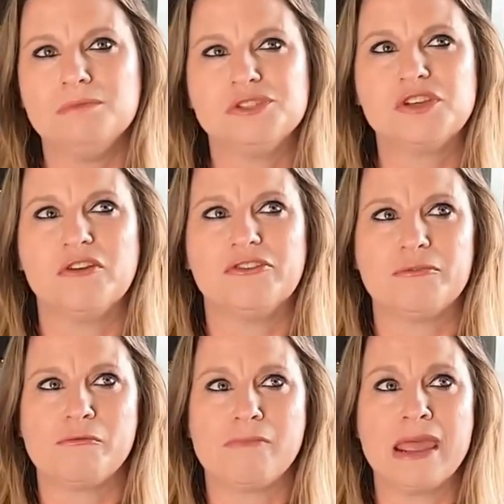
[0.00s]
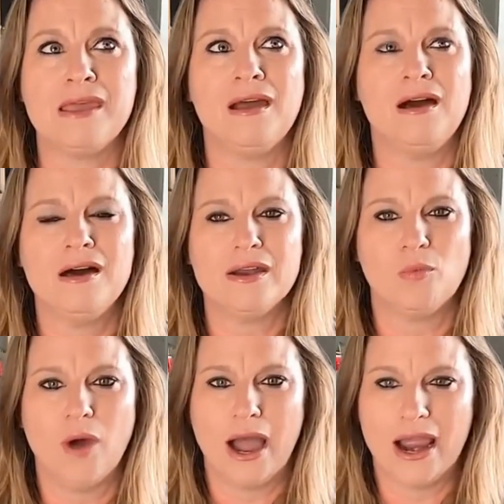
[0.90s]
So for me,
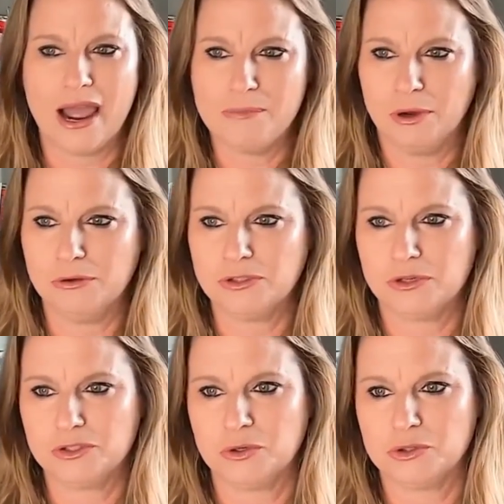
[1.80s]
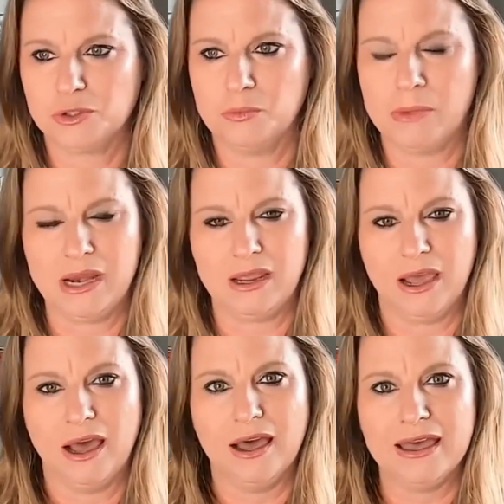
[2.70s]
on why I post on social
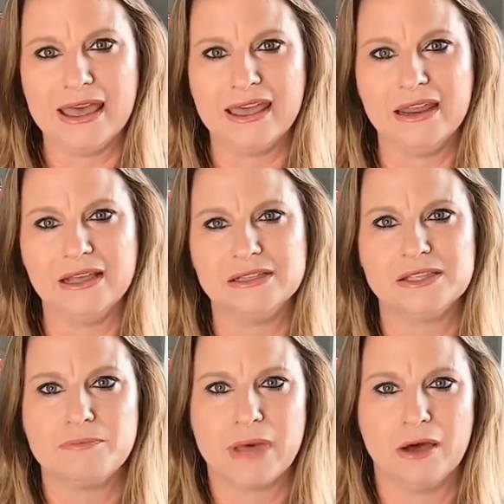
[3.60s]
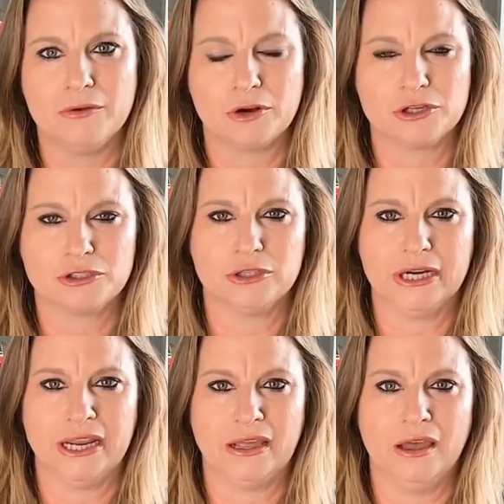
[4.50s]
media, it is about
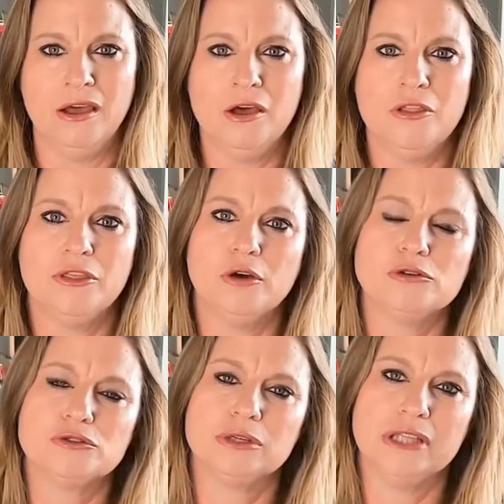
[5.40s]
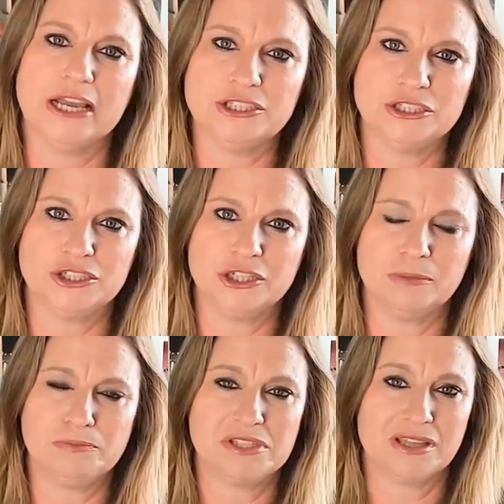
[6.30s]
nurturing those
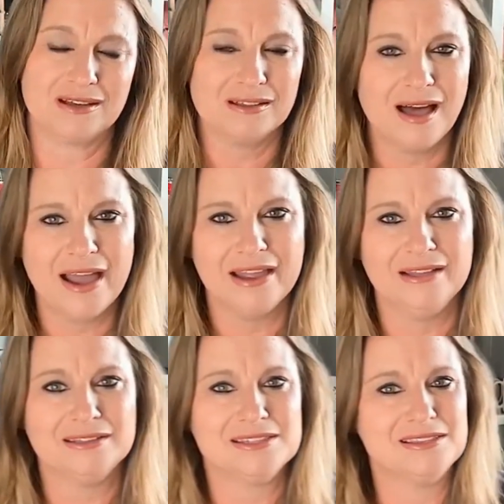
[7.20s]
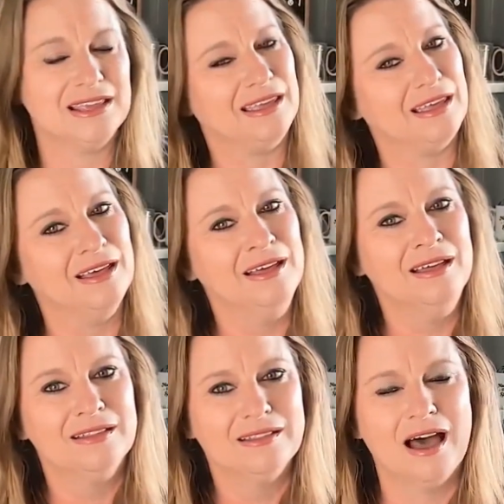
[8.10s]
relationships, the clients, the
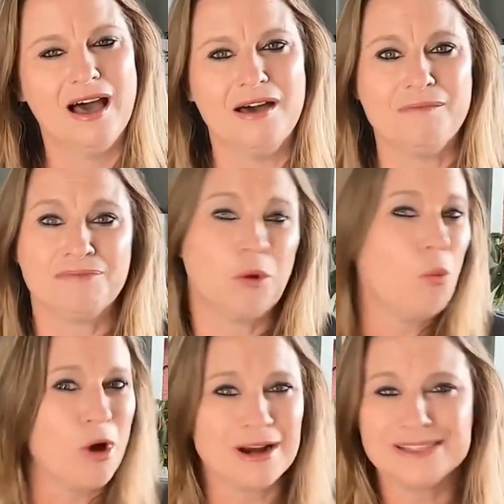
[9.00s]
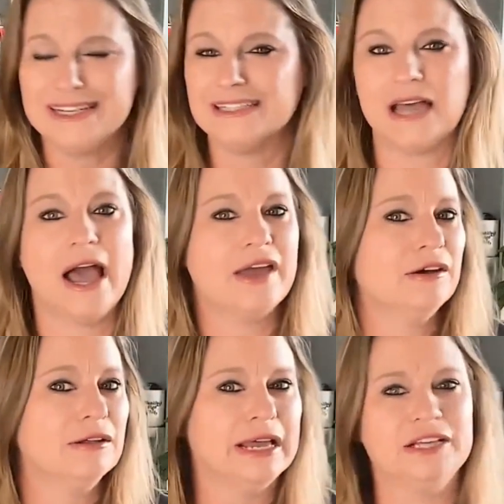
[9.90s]
warranty,
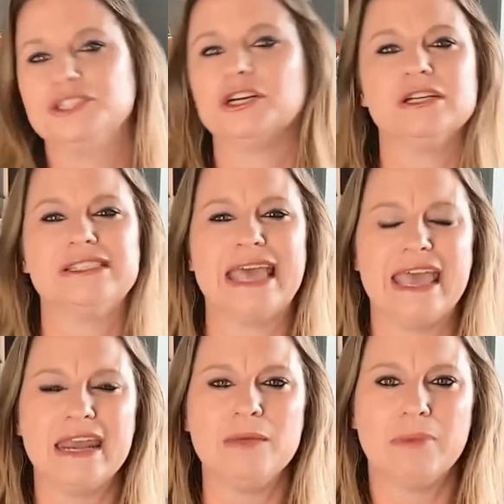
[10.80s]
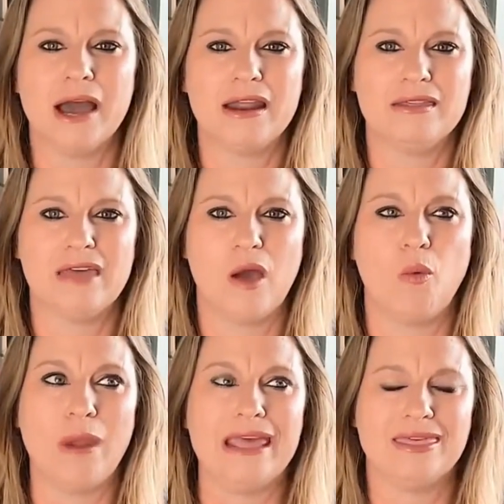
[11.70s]
title, insurance, anybody that
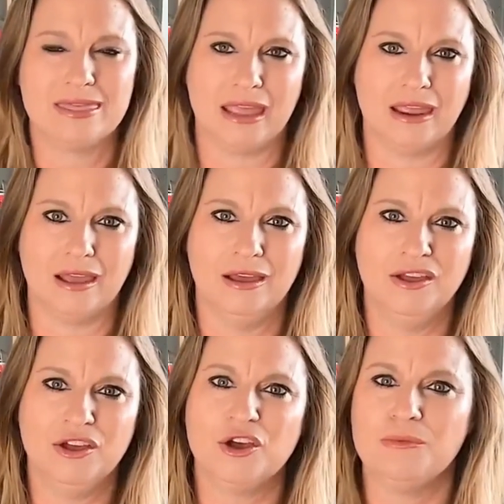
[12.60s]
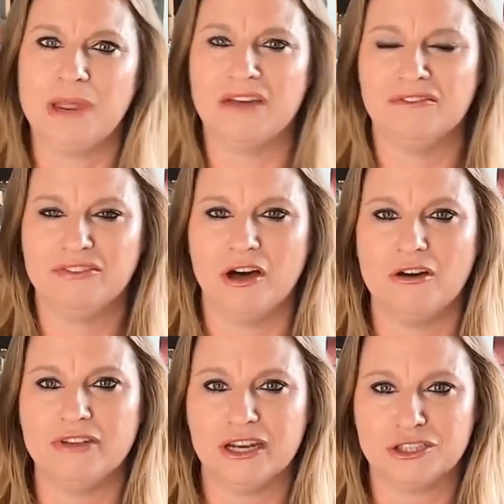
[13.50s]
we think could be
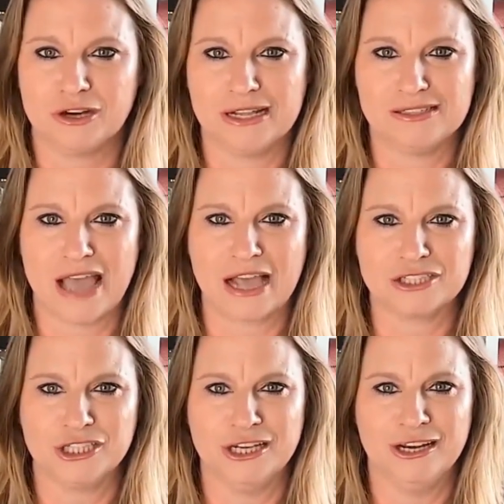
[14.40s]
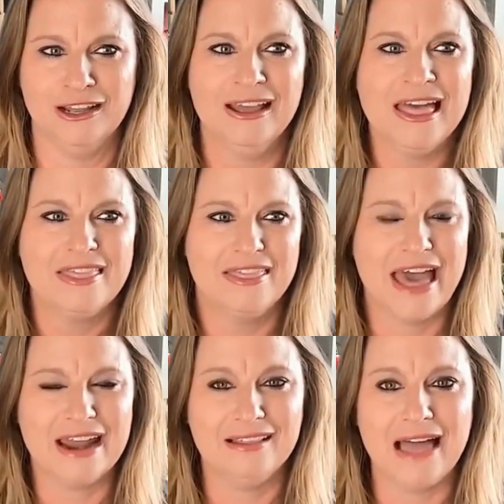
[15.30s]
involved in a transaction,
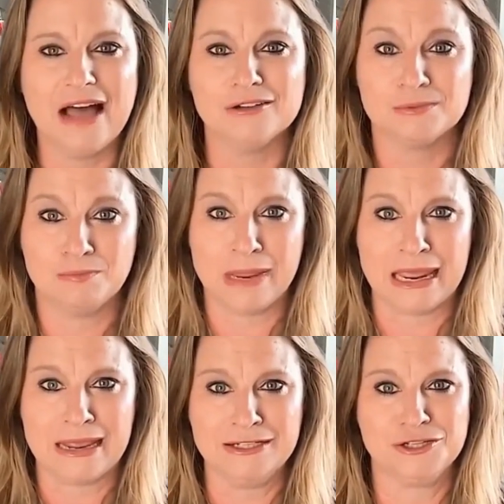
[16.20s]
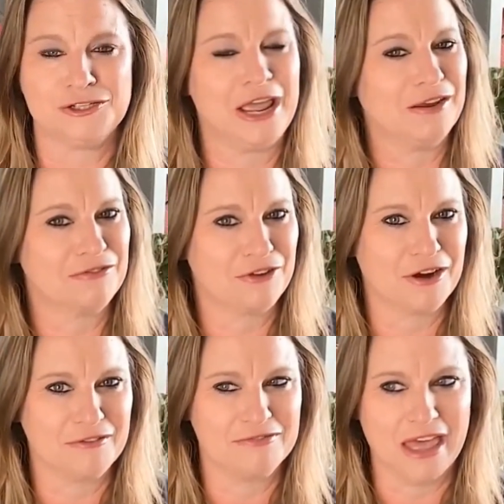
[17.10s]
that allows me to stay in
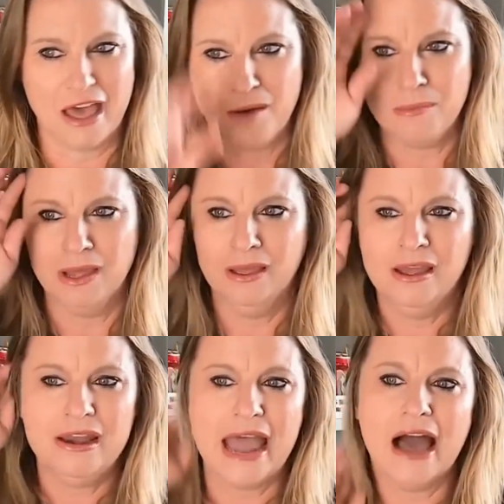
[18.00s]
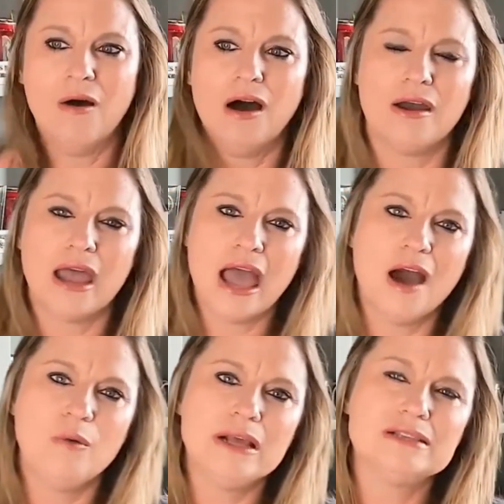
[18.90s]
front of them. Now, on
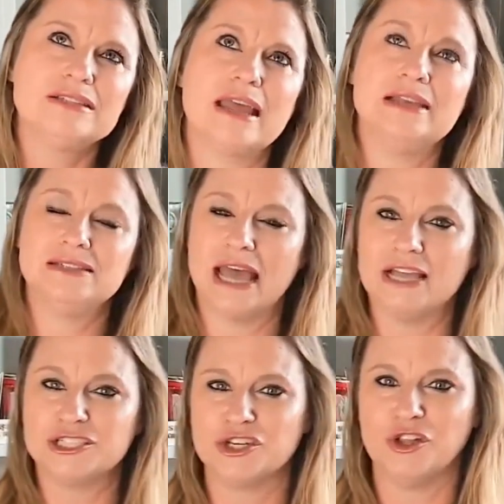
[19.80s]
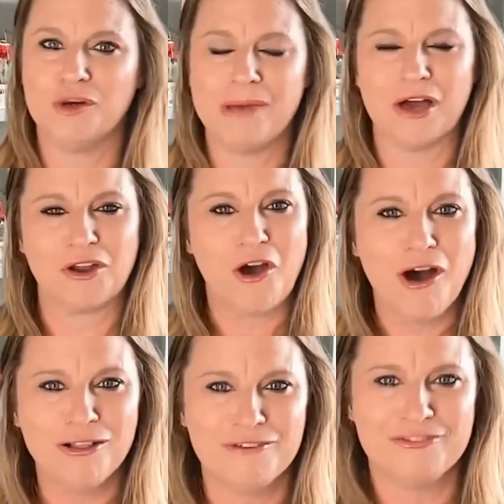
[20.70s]
how we stay intentional about
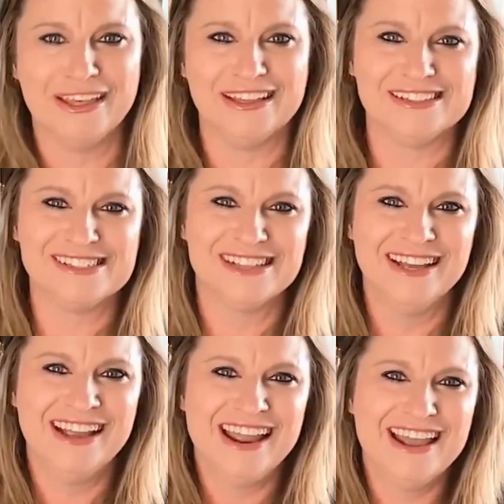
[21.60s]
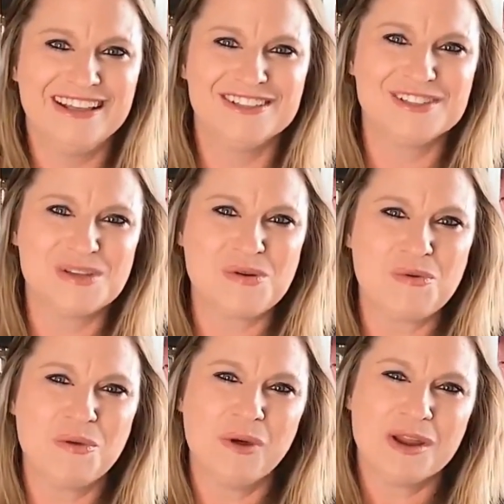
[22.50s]
all of this is
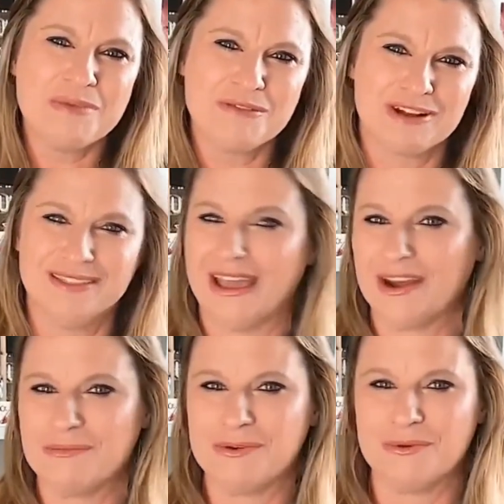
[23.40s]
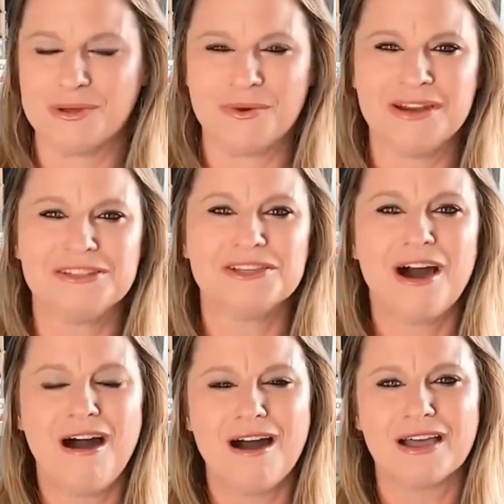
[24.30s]
we want to be relatable. We want to
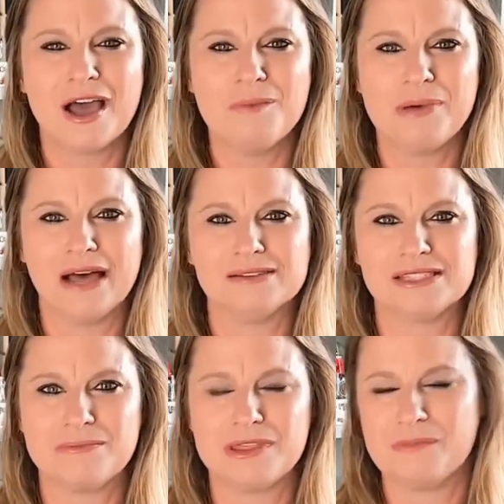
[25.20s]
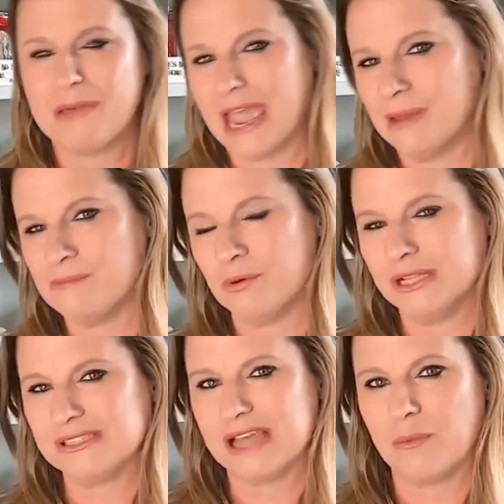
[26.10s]
talk about some of the pain
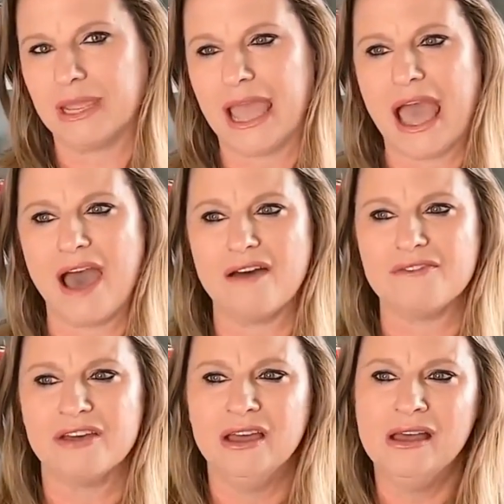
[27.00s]
points that we have.